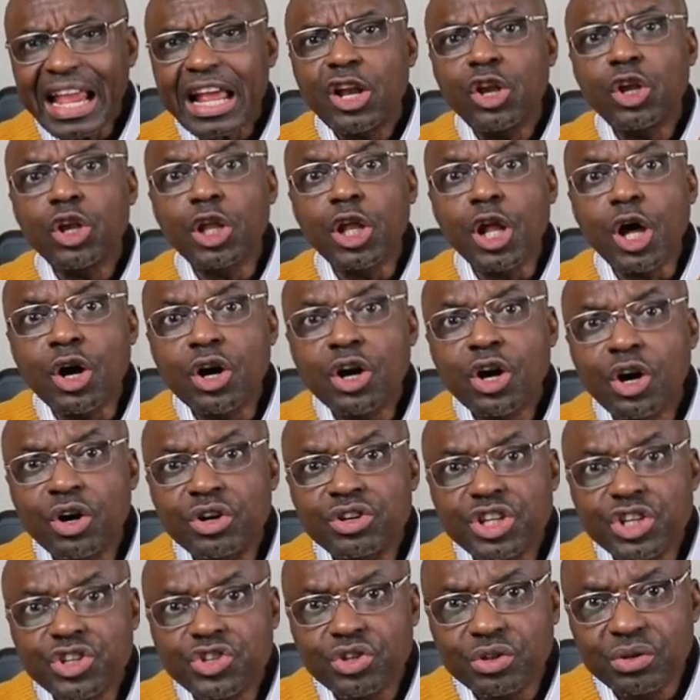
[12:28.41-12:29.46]
lung
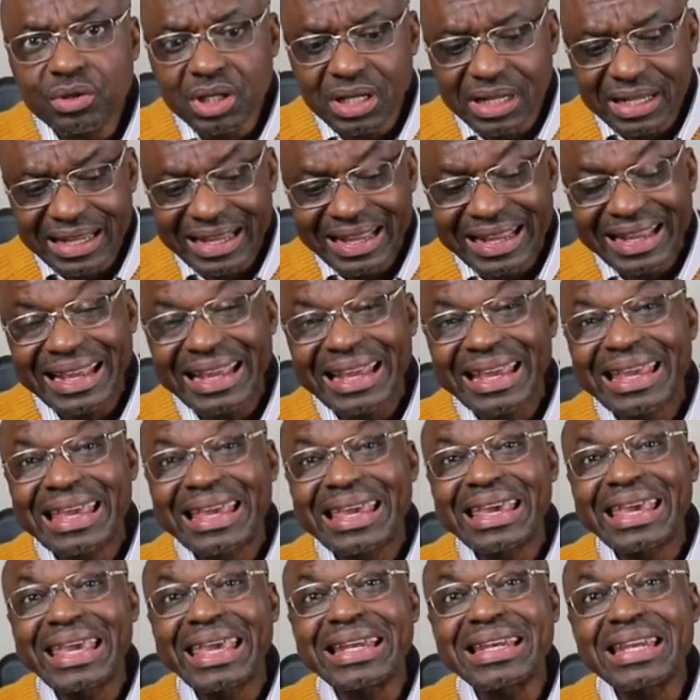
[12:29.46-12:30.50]
condition,
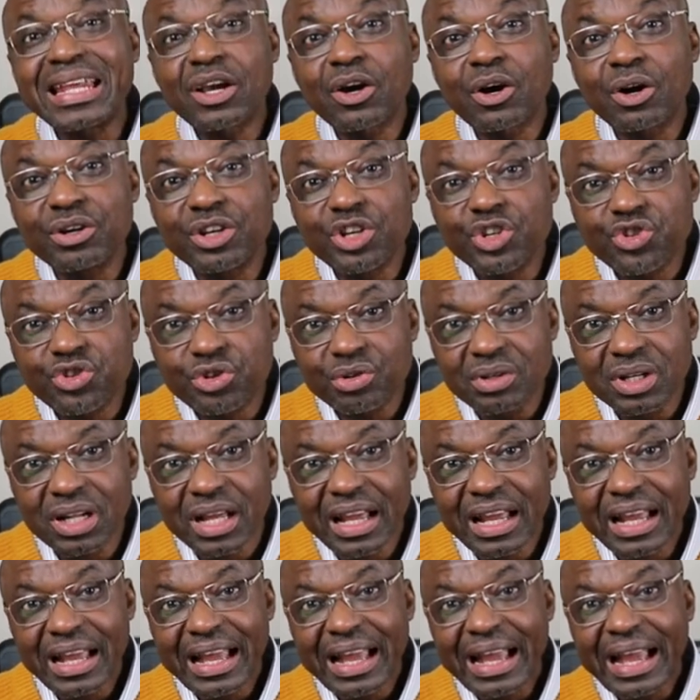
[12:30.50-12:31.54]
kidney condition,
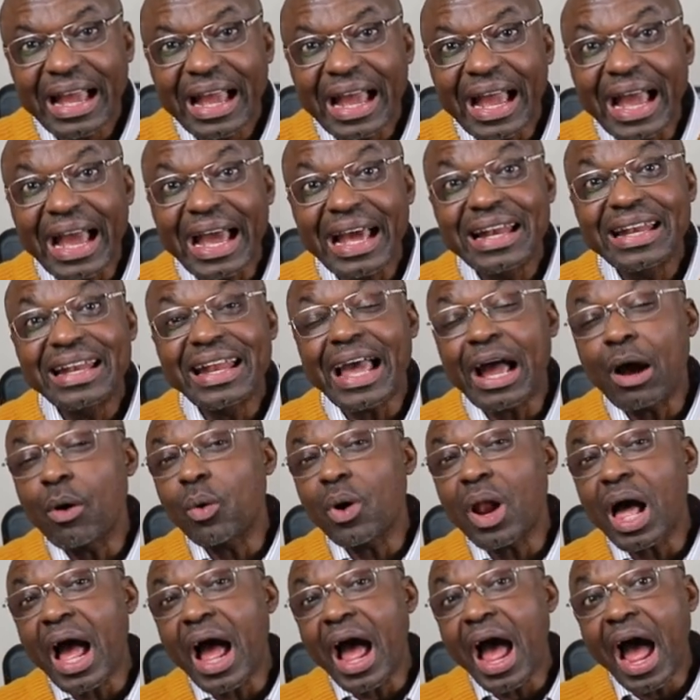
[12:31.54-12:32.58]
and
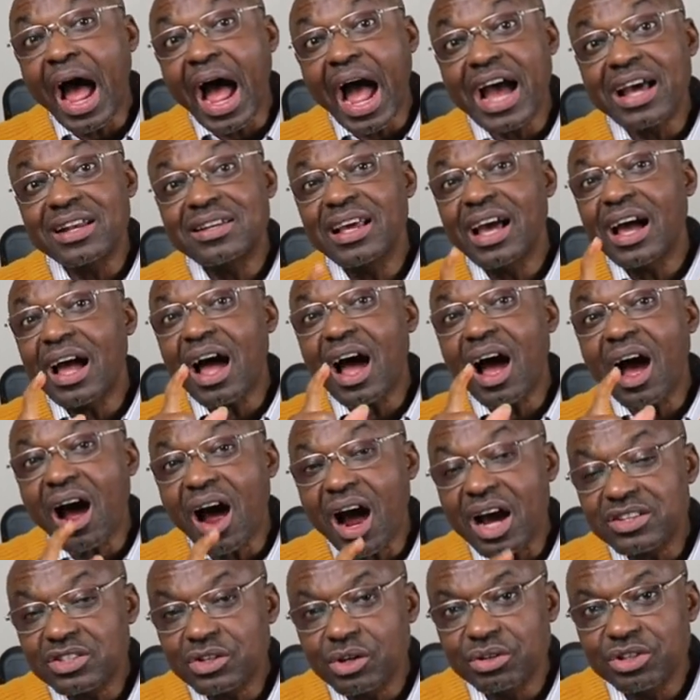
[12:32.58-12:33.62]
I'll add
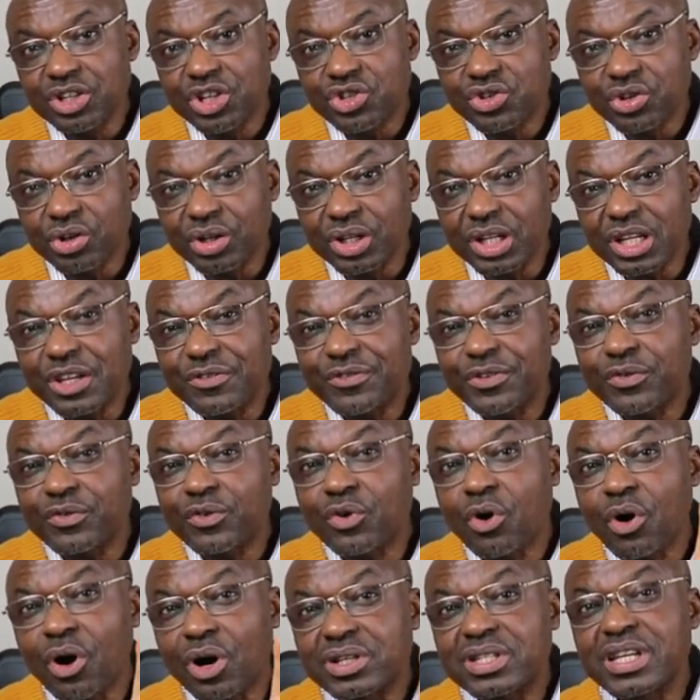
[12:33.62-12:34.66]
heart condition. If
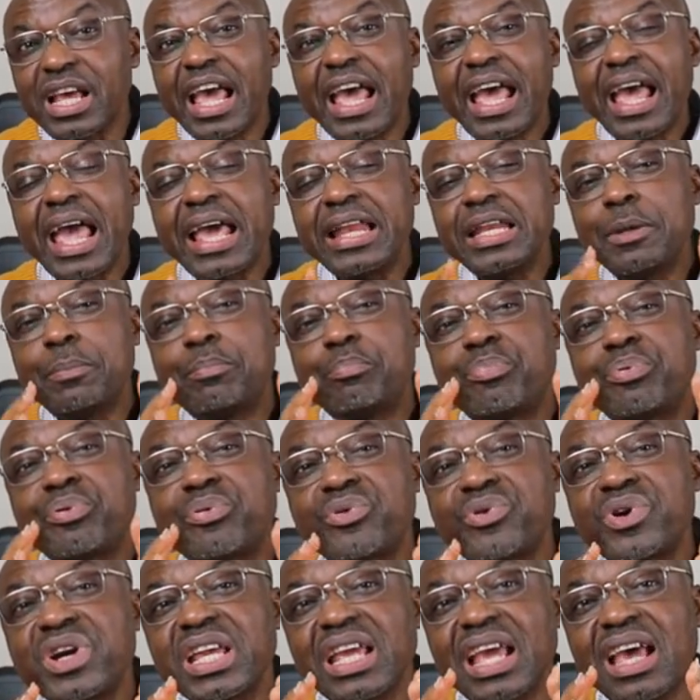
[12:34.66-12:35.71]
you've got any
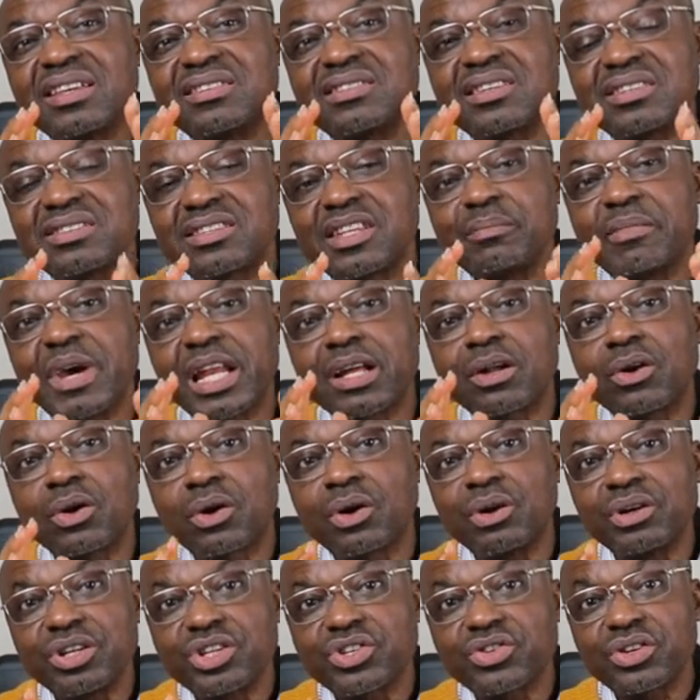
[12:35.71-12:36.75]
pre-existing medical
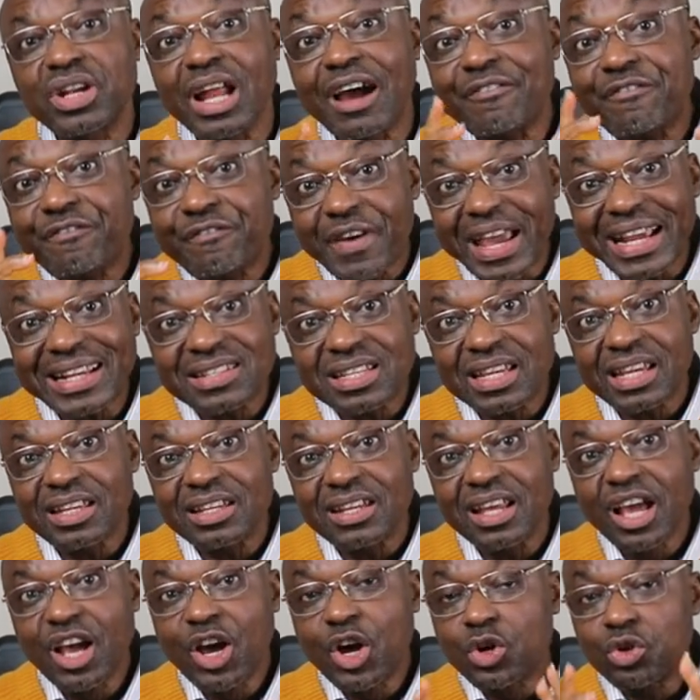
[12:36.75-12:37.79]
condition
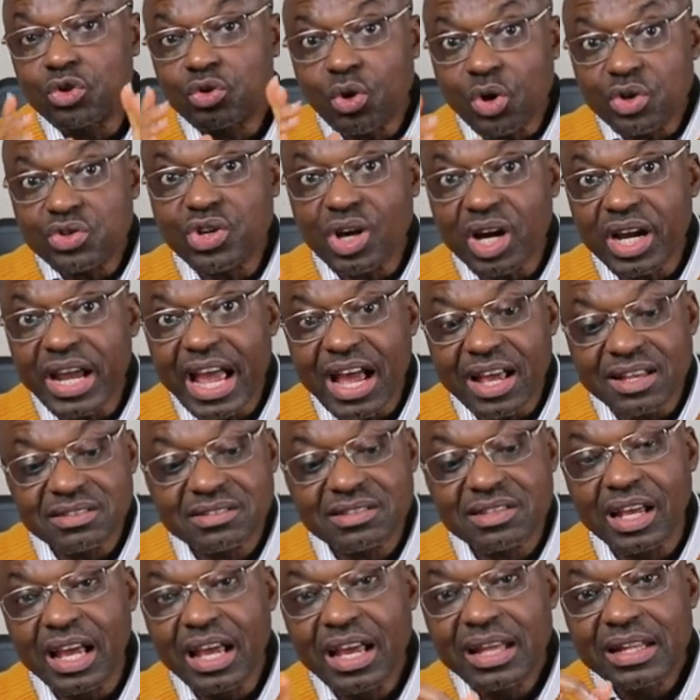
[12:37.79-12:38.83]
affecting those
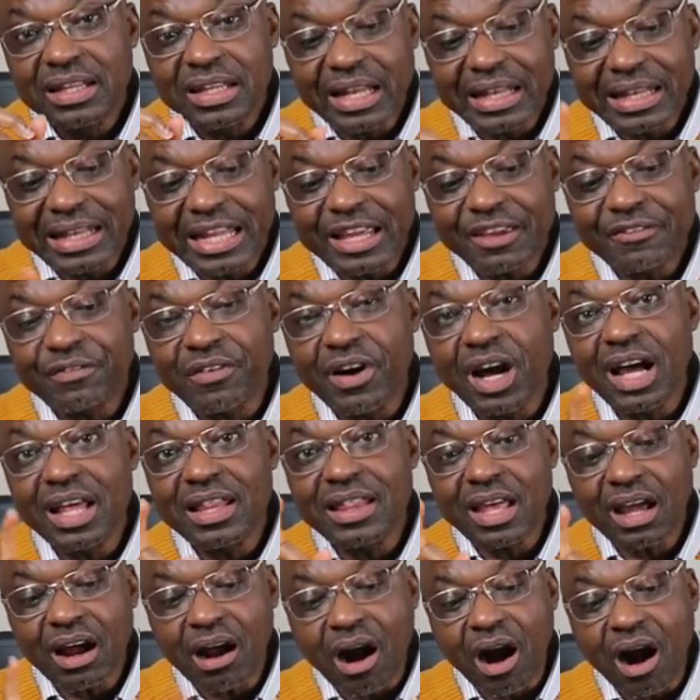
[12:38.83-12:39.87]
organs, the
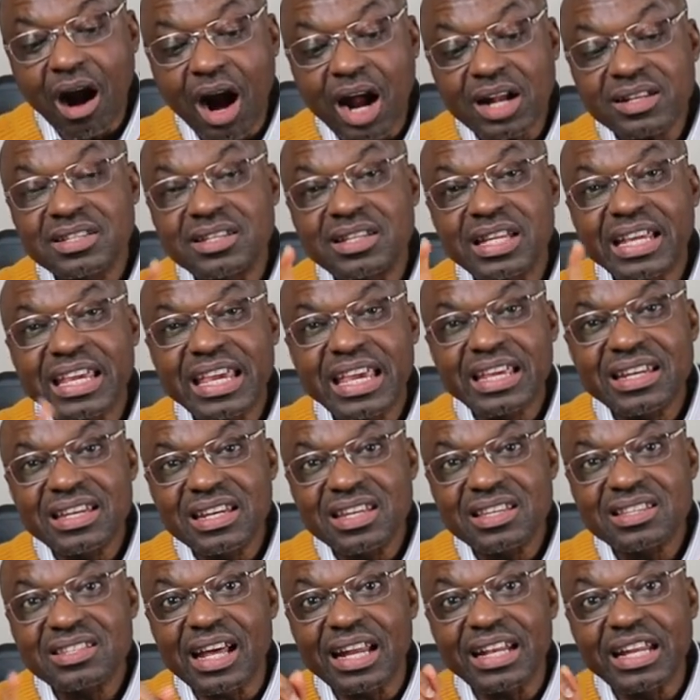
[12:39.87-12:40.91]
liver, the heart, the
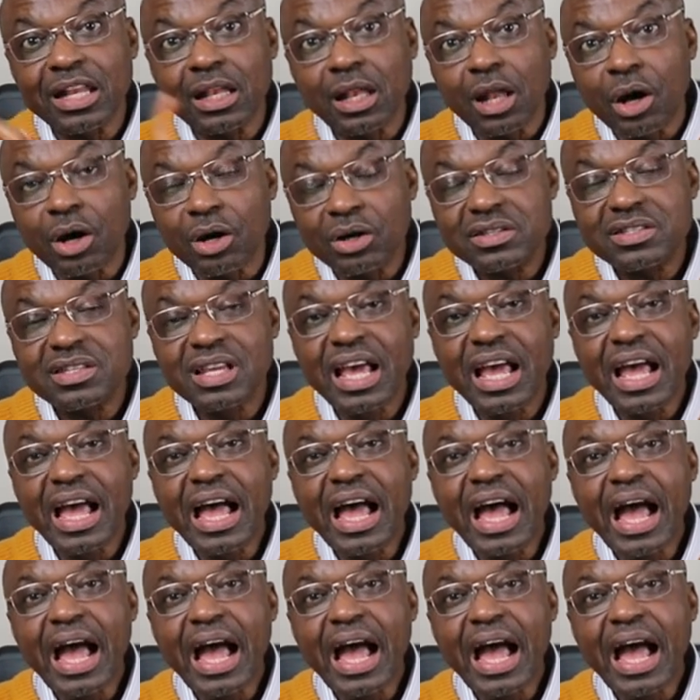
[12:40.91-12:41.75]
kidneys, and the lungs,